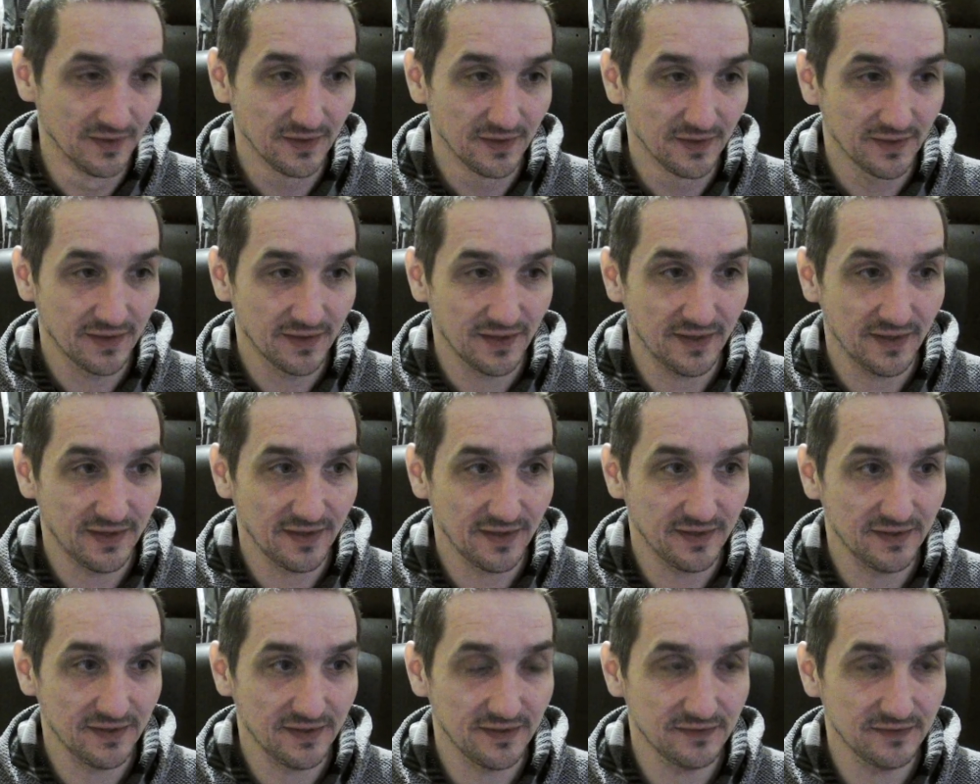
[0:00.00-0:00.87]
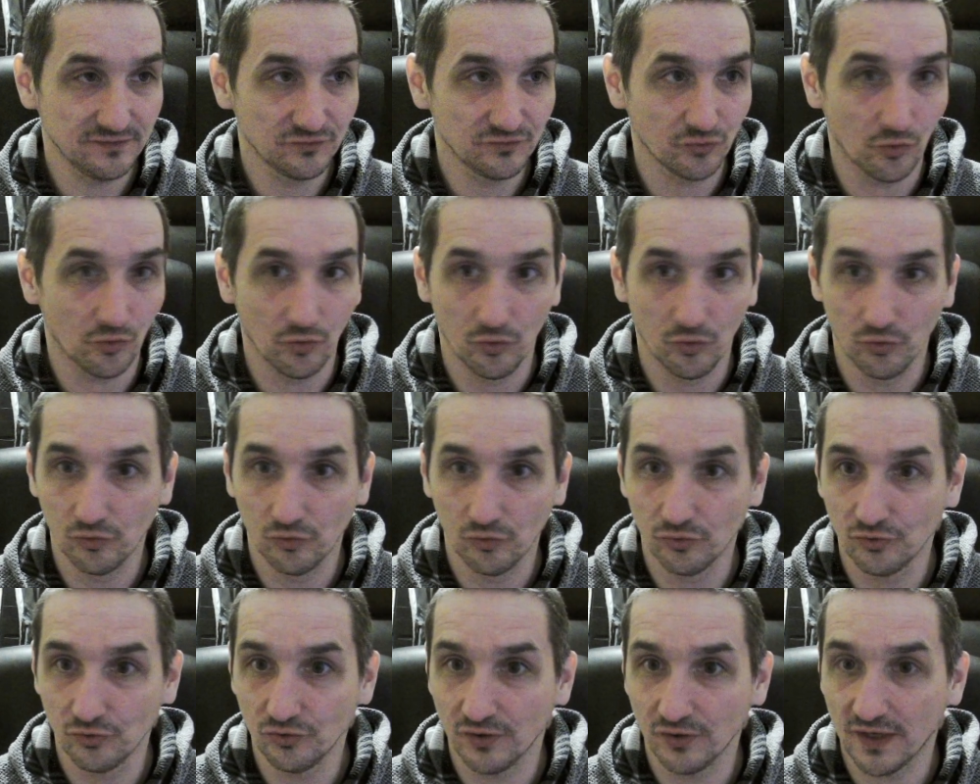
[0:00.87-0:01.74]
and
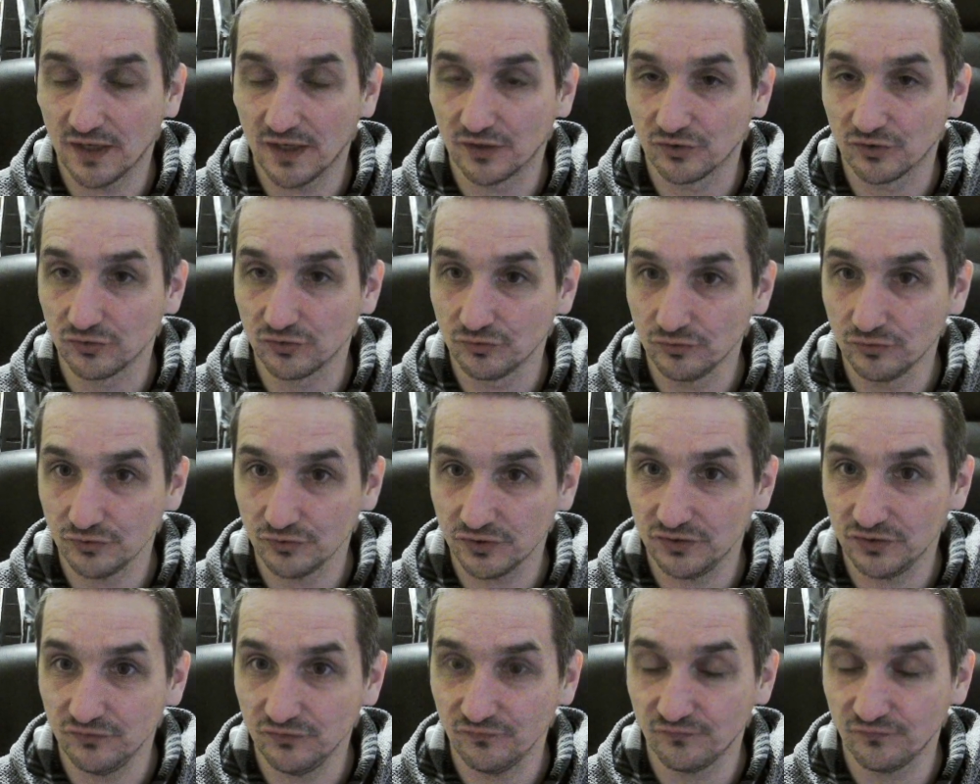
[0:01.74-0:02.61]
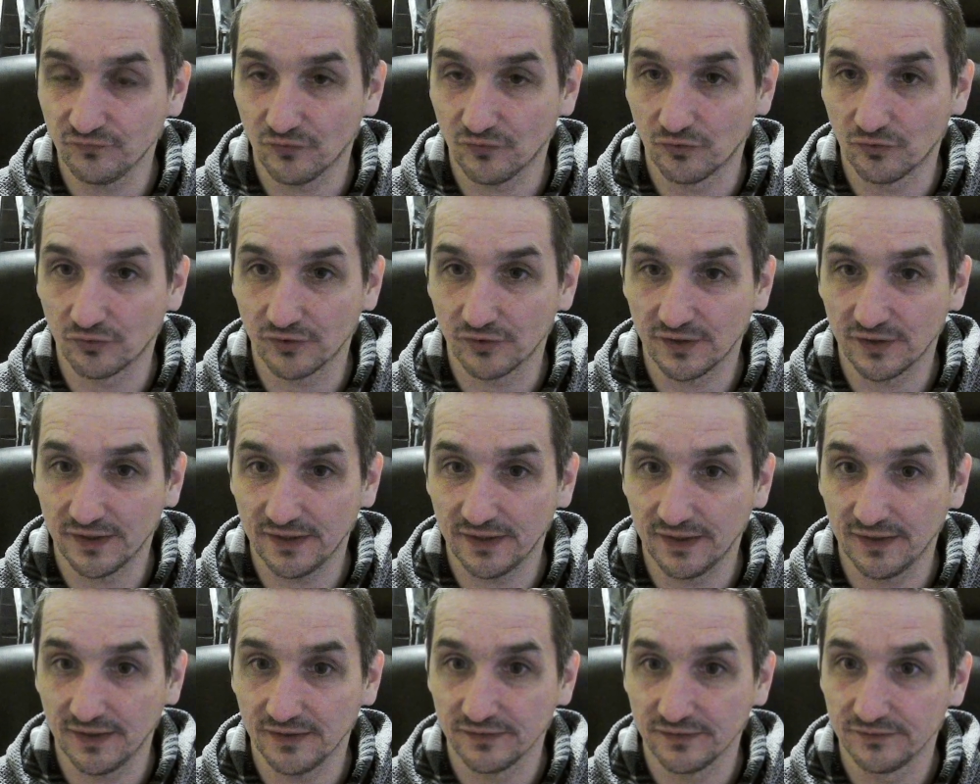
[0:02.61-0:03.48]
or are looking
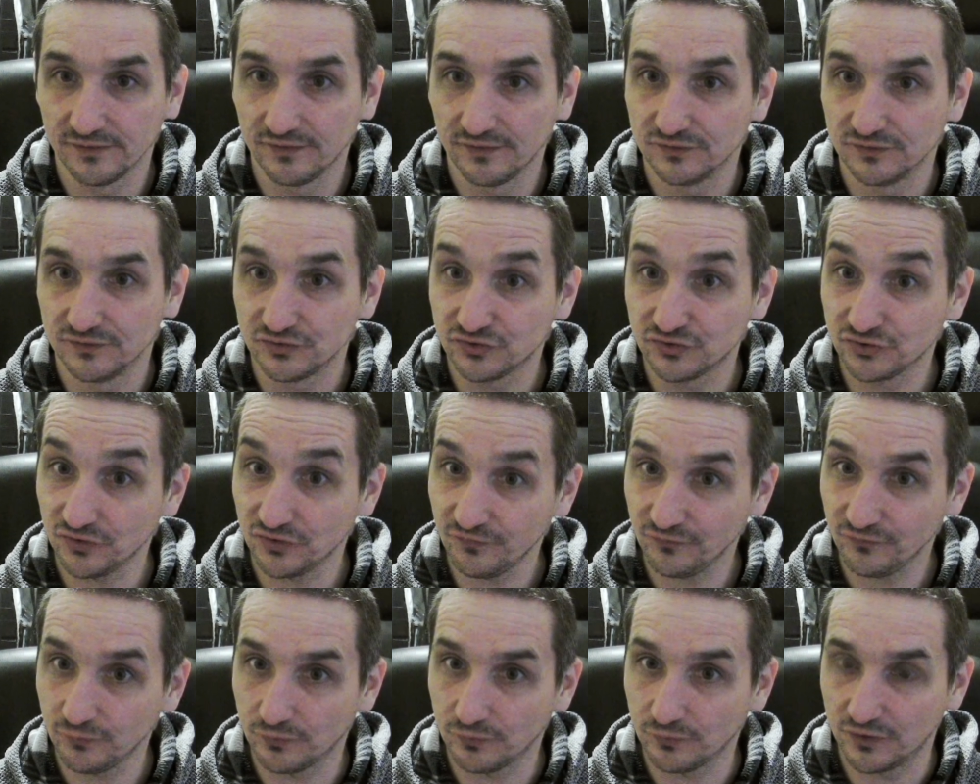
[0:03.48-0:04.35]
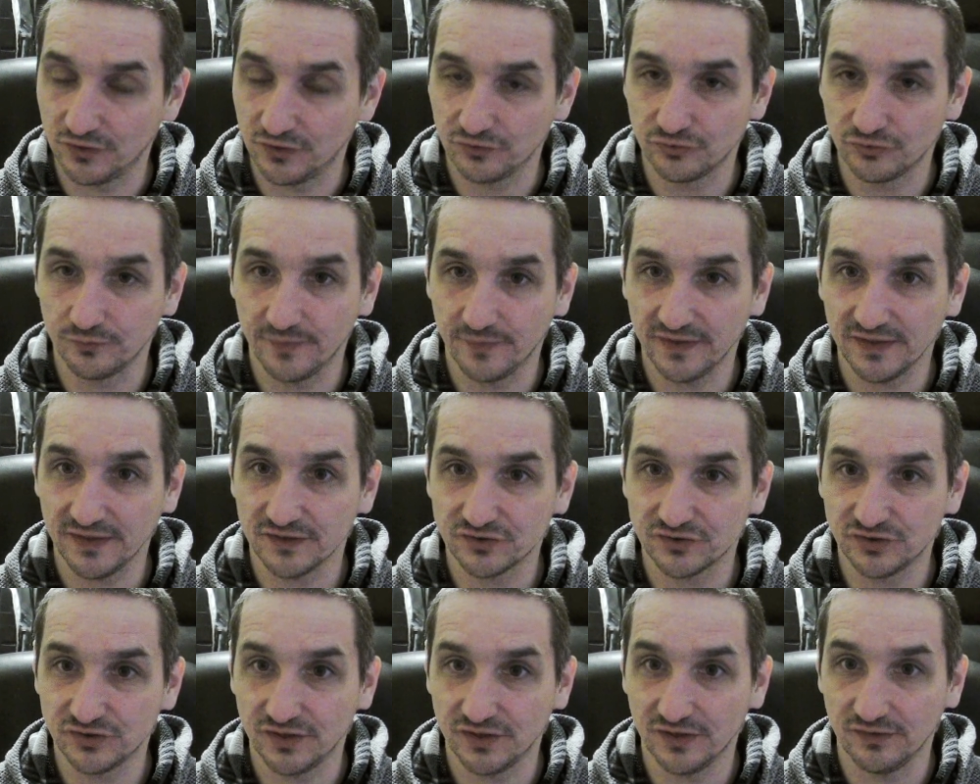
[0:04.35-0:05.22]
for software to
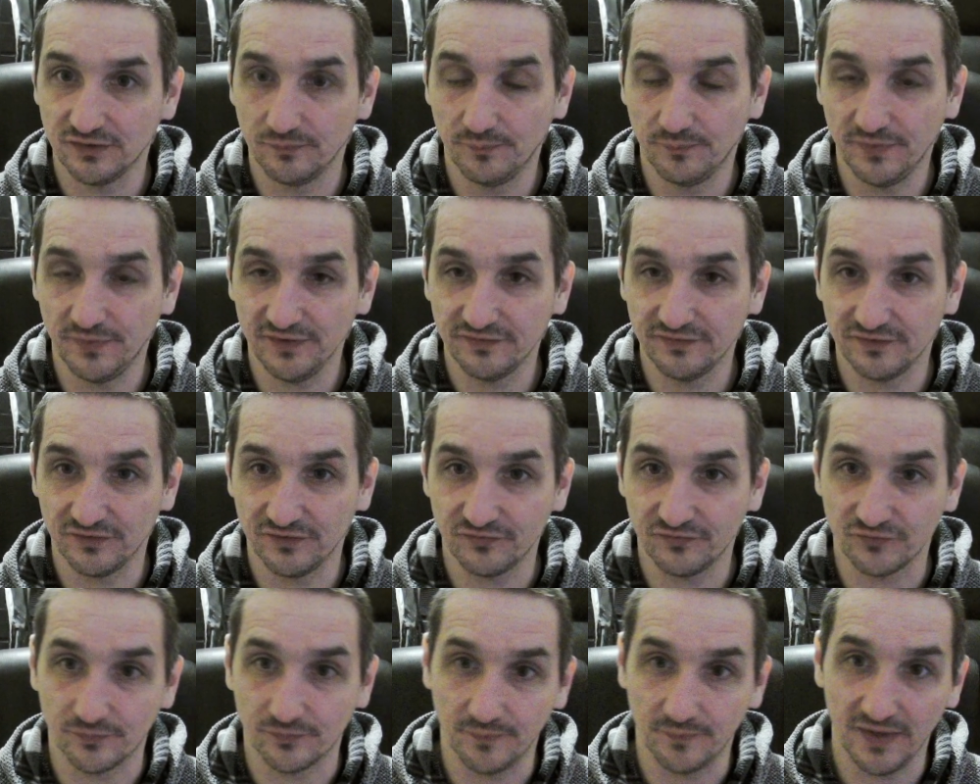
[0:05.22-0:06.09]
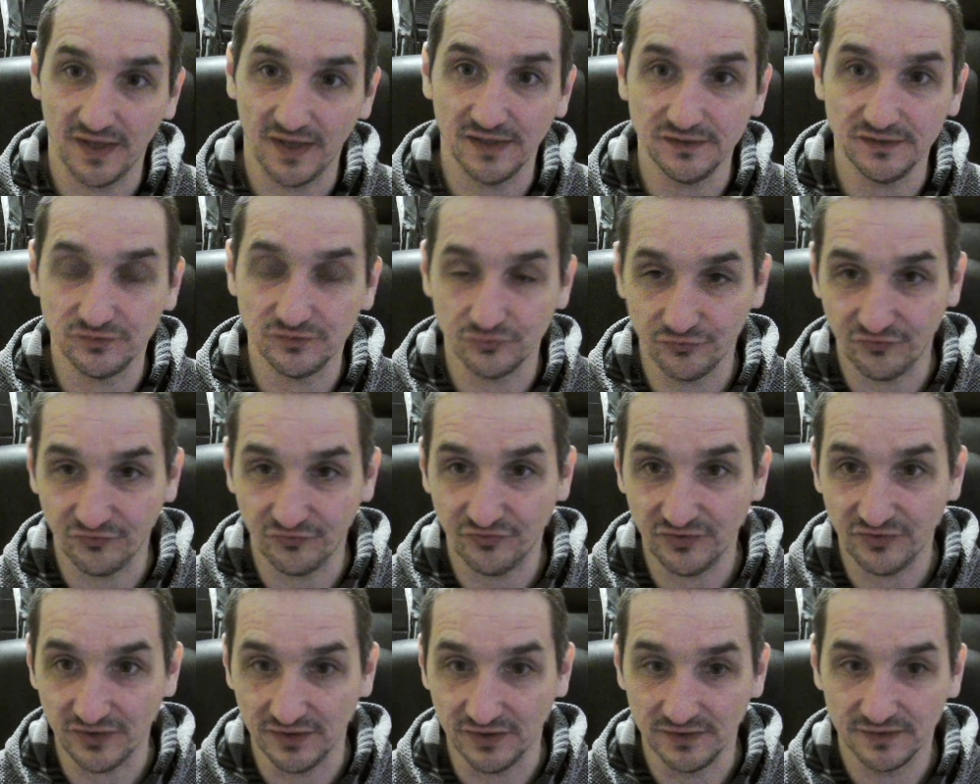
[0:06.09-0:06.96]
manage their business from A to
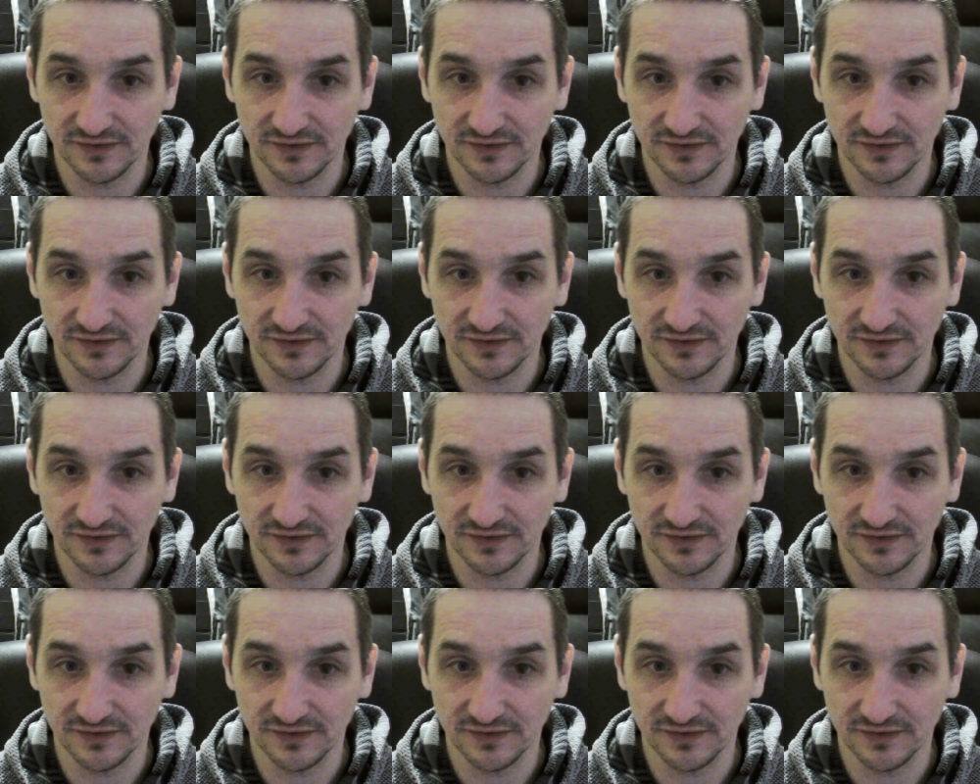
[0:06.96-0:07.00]
Z,